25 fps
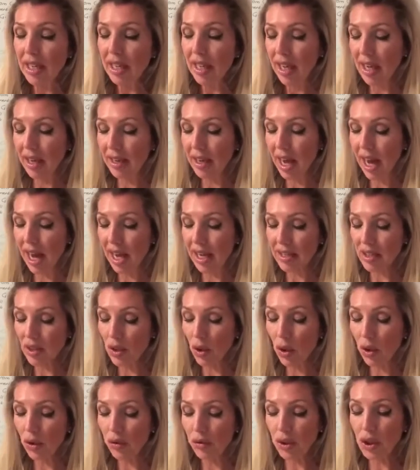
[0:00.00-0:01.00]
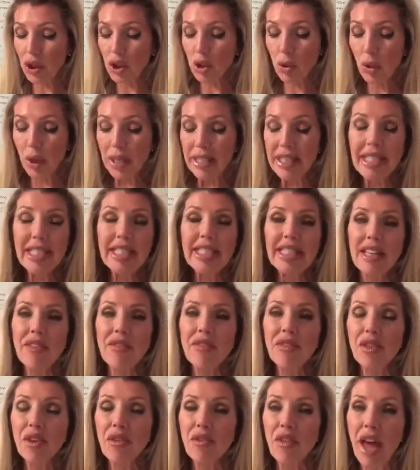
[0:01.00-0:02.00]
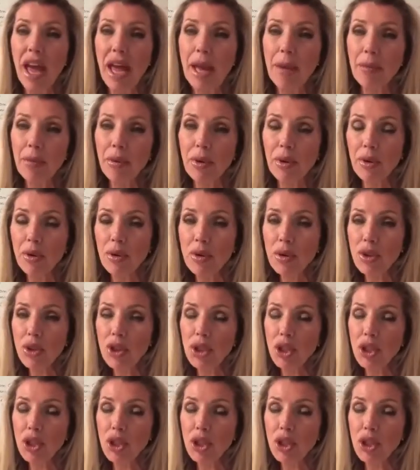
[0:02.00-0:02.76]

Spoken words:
And as of the 27th of April